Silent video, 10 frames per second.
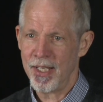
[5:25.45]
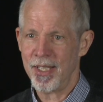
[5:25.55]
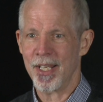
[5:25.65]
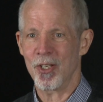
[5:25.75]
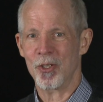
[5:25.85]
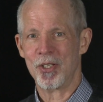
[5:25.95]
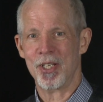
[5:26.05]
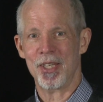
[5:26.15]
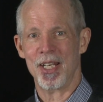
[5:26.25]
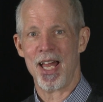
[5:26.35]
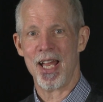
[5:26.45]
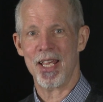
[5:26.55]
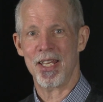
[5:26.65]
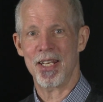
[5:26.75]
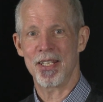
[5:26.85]
And they looked at the
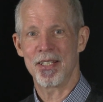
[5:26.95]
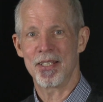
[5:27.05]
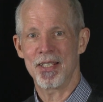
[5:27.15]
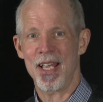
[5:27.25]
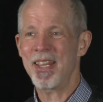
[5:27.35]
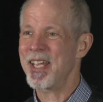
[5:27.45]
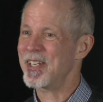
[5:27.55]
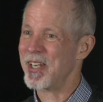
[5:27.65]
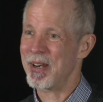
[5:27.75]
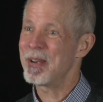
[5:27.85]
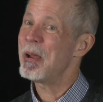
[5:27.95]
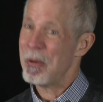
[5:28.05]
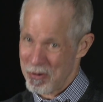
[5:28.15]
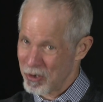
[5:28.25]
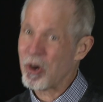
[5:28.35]
lion and they said,
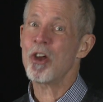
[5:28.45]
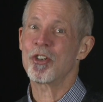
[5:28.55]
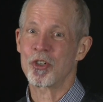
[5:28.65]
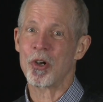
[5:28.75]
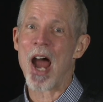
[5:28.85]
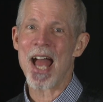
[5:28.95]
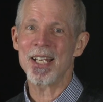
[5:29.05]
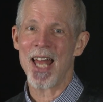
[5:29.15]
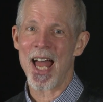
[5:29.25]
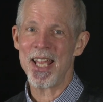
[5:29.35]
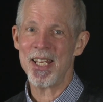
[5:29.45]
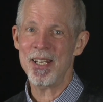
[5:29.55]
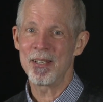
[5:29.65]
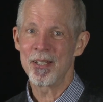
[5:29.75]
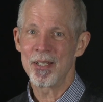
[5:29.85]
Good try, lion.
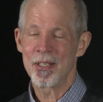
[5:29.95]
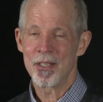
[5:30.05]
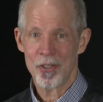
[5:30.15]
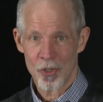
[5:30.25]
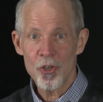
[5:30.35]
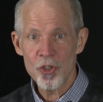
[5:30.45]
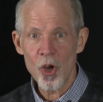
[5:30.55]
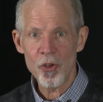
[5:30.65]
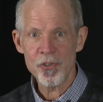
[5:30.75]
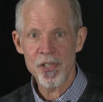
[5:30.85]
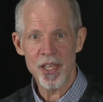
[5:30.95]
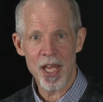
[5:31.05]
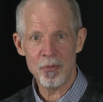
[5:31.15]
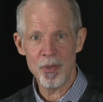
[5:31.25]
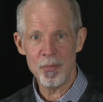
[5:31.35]
Could you all say
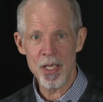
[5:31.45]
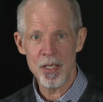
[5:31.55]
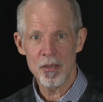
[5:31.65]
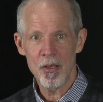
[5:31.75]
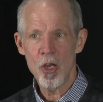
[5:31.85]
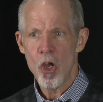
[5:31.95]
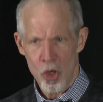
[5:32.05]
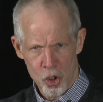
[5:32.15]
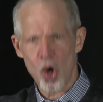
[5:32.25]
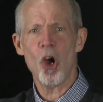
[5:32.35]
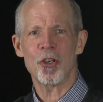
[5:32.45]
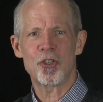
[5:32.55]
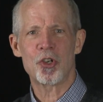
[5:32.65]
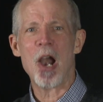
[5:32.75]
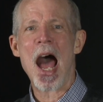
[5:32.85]
that with me?
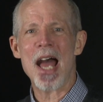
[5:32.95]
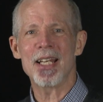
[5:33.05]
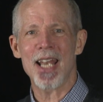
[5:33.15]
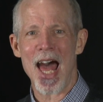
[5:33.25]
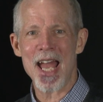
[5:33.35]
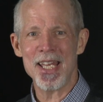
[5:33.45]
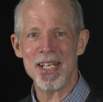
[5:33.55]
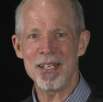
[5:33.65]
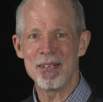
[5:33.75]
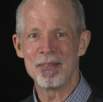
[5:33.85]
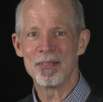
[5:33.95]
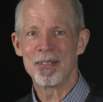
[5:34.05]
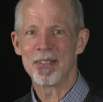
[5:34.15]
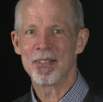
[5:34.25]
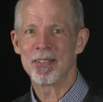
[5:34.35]
Good try, lion
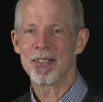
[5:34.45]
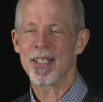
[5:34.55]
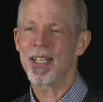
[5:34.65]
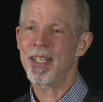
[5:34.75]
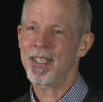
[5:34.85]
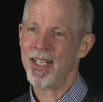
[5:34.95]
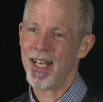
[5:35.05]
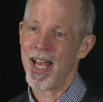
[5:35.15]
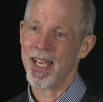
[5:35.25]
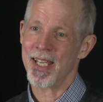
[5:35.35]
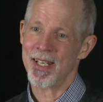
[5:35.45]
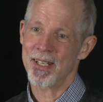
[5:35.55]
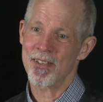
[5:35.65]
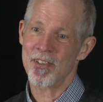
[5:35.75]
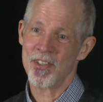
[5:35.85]
and the lion
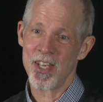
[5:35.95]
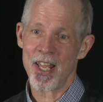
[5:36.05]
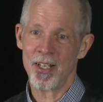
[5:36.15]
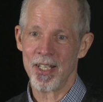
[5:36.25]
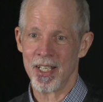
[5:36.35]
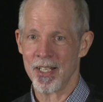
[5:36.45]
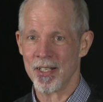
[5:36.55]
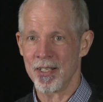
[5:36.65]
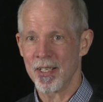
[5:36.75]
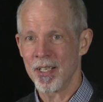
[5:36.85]
settled in